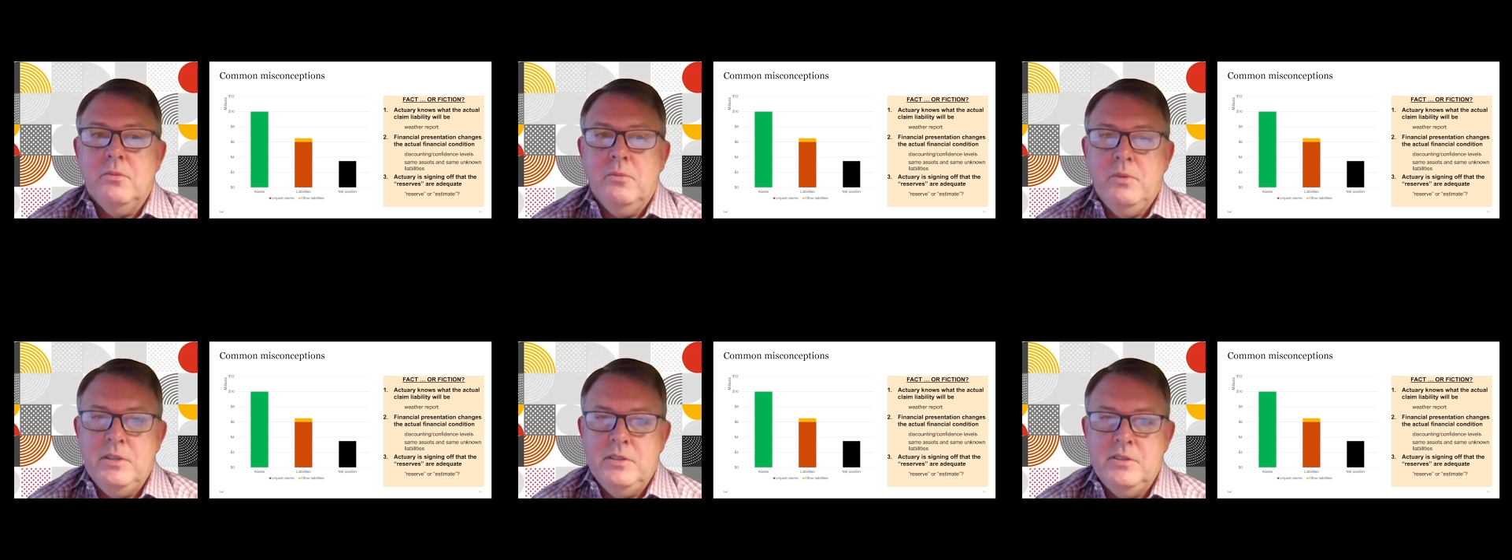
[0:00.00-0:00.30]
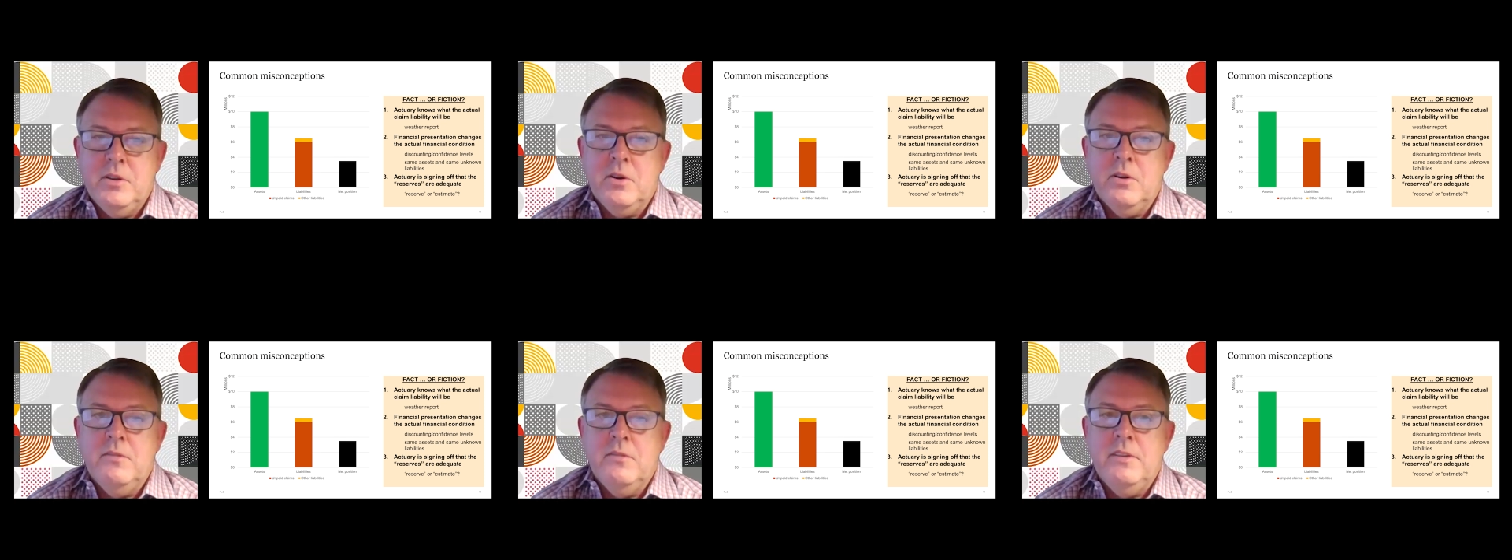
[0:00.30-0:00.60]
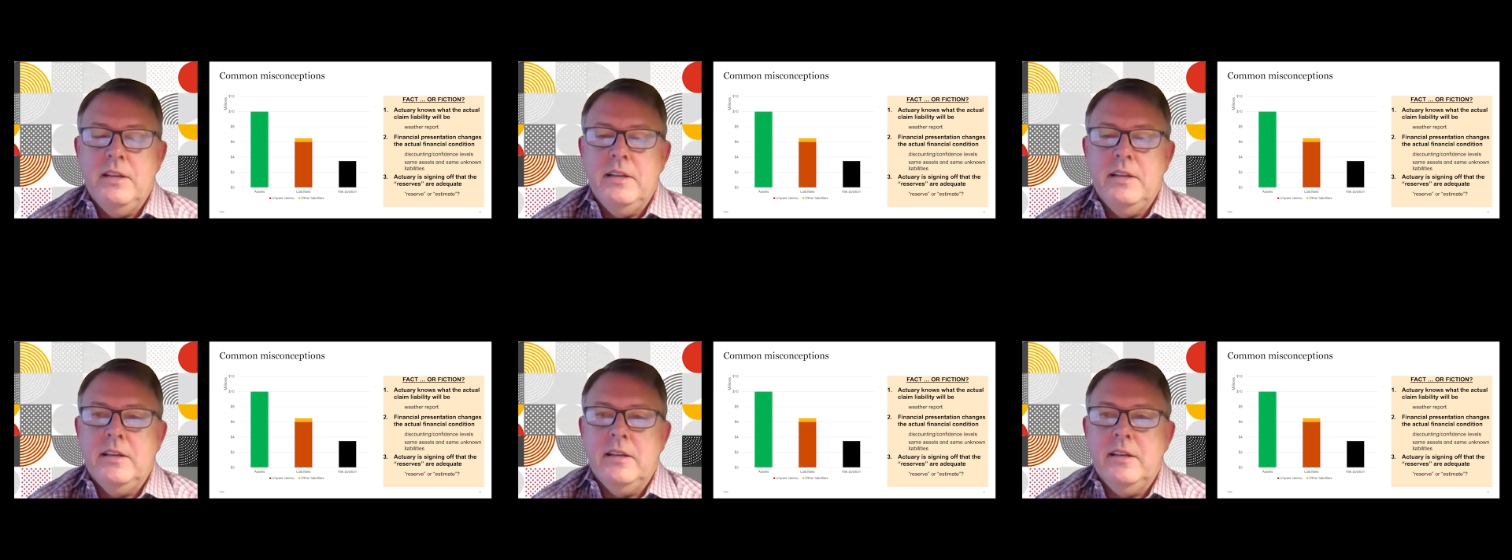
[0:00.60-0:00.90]

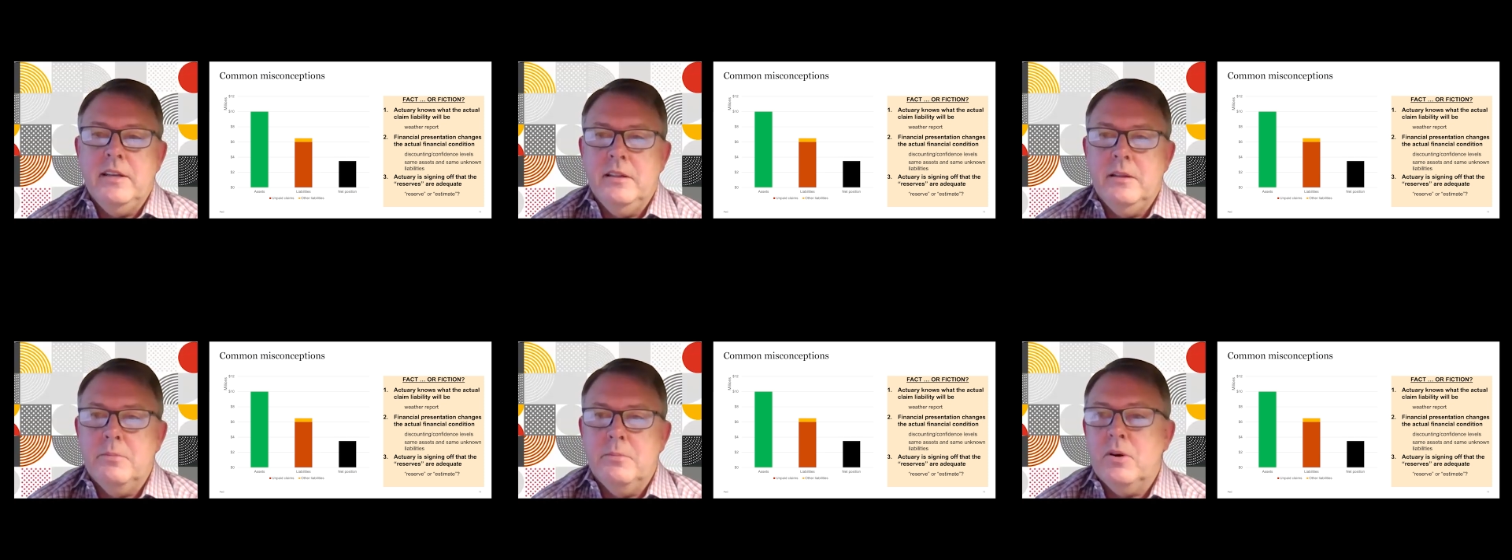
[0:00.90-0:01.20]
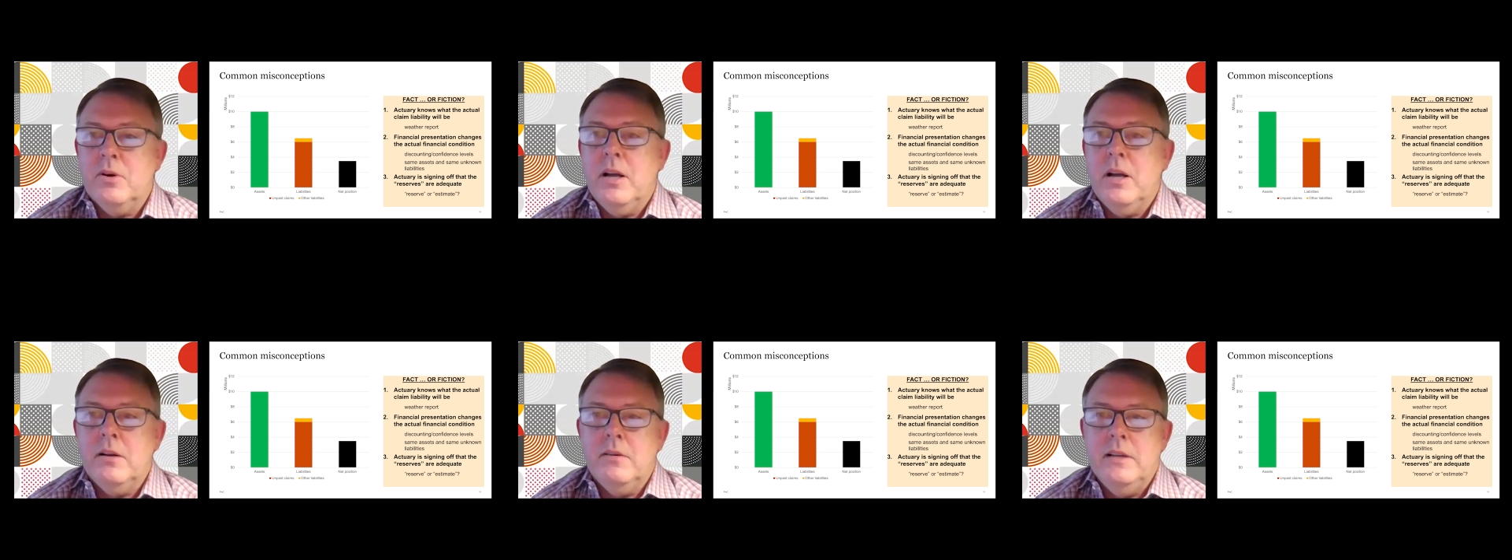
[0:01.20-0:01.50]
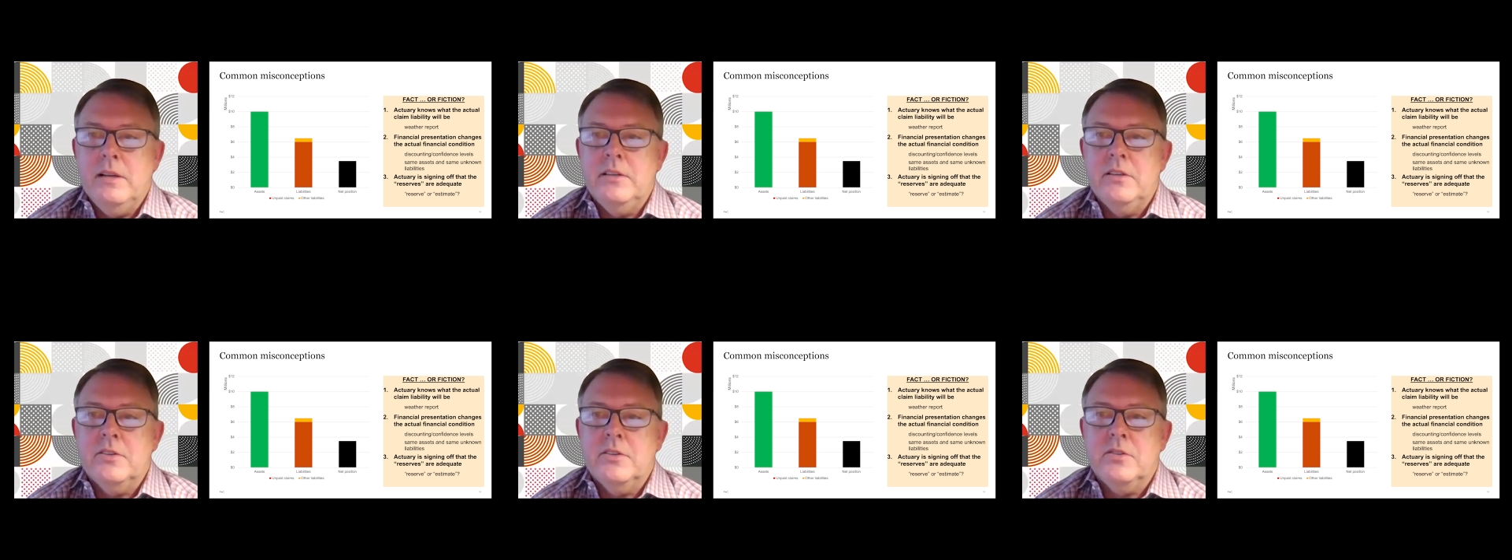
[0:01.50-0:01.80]
reserving in the broader
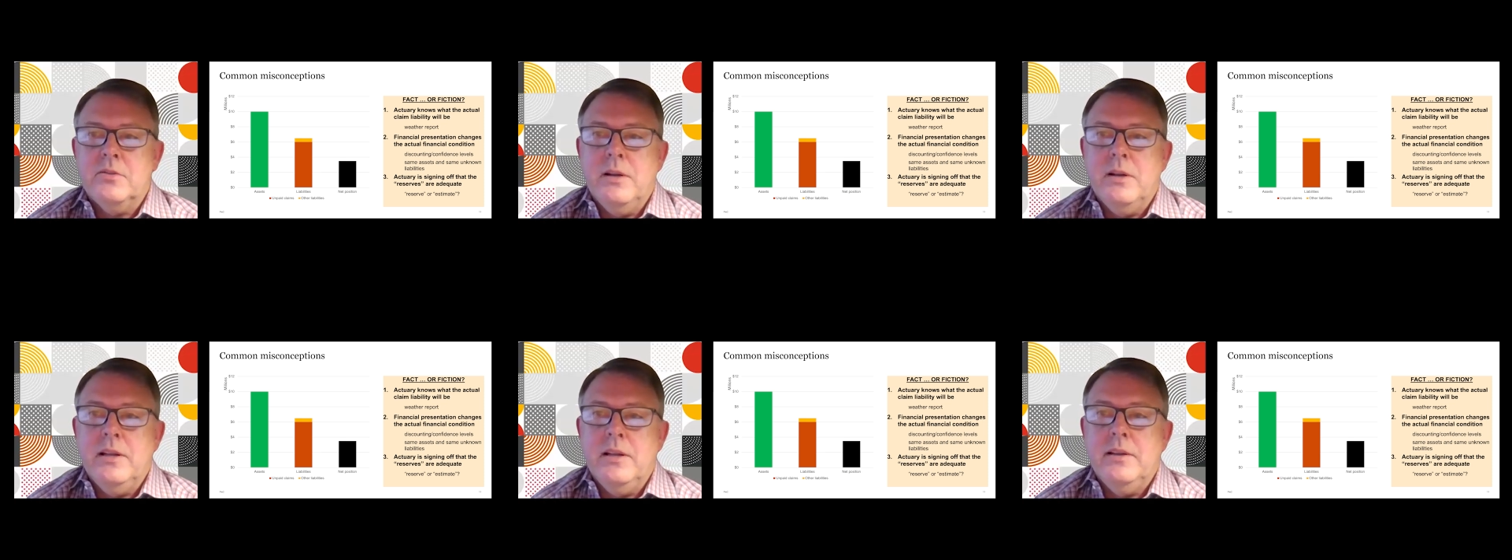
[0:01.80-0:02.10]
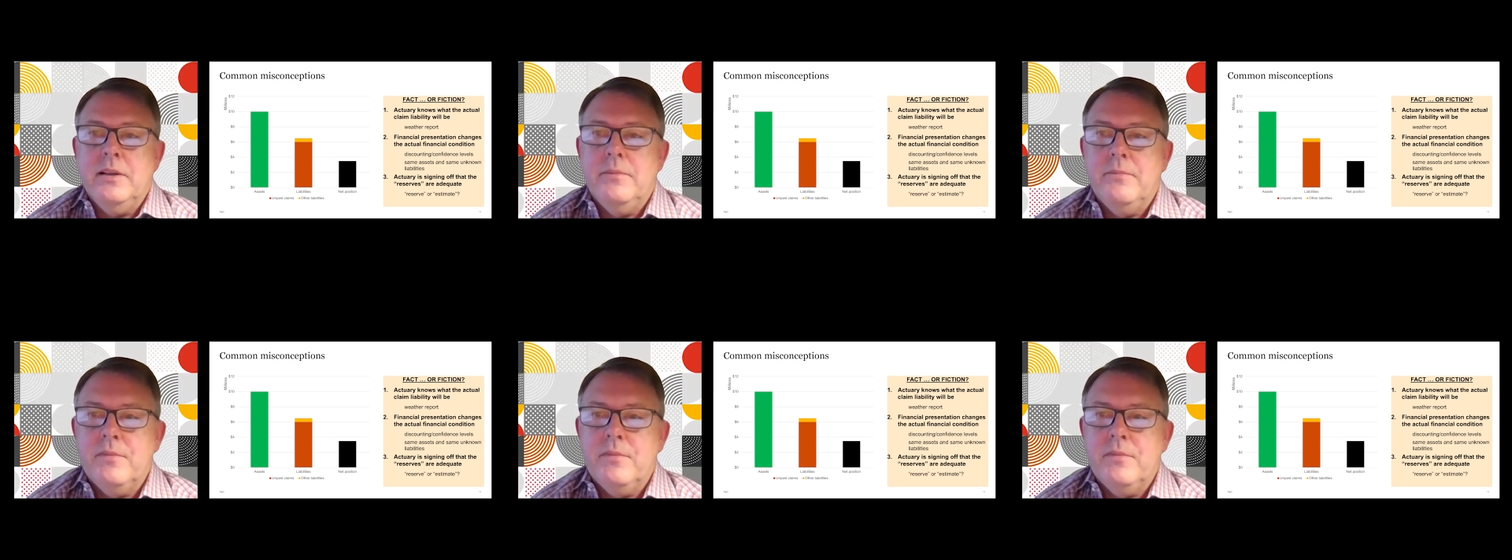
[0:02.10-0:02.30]
industry.